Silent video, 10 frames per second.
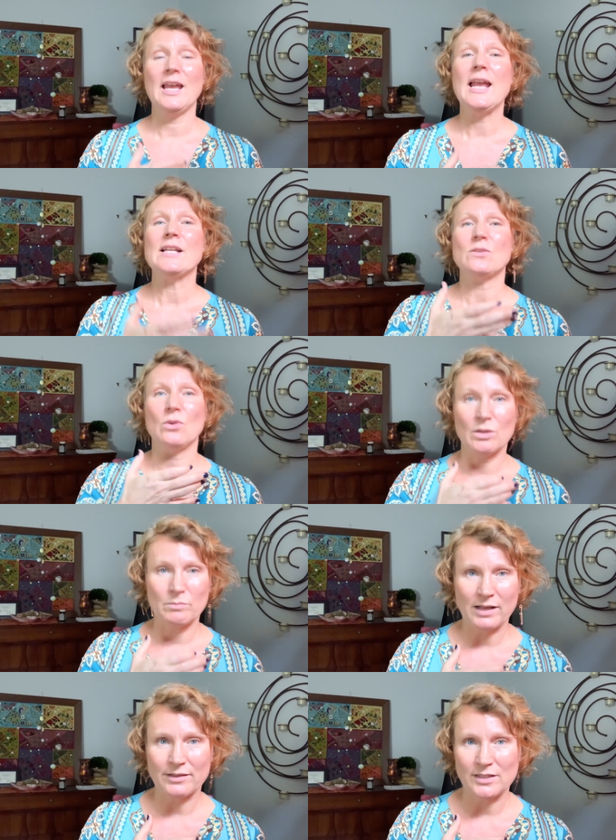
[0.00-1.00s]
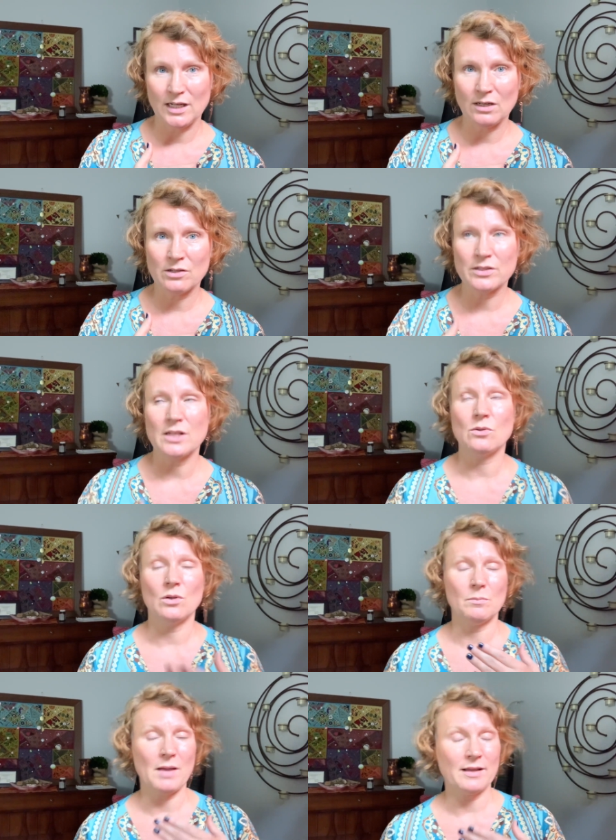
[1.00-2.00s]
It's holding back the tears. It's
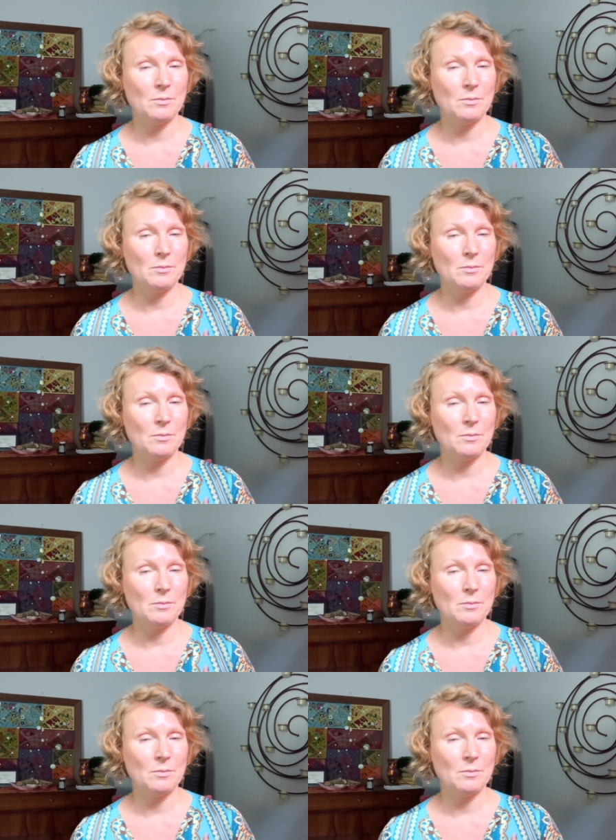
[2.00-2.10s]
holding back the